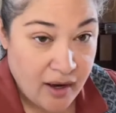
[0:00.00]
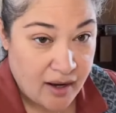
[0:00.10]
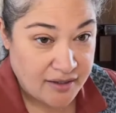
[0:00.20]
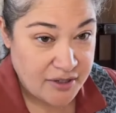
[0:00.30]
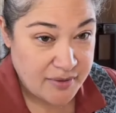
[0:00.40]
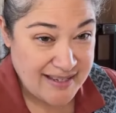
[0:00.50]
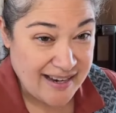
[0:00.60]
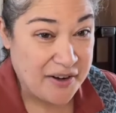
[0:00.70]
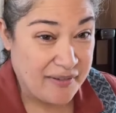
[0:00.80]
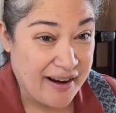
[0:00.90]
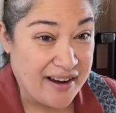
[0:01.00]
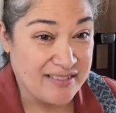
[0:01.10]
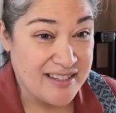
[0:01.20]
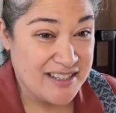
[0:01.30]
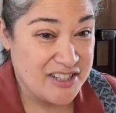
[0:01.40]
I'll do a second
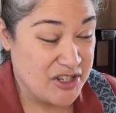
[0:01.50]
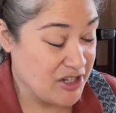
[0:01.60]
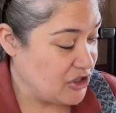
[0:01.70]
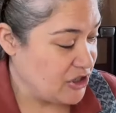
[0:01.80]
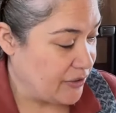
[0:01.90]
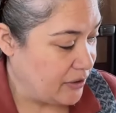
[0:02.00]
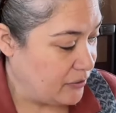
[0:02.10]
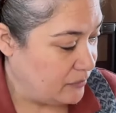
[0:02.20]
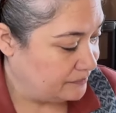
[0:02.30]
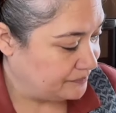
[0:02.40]
round just to show you.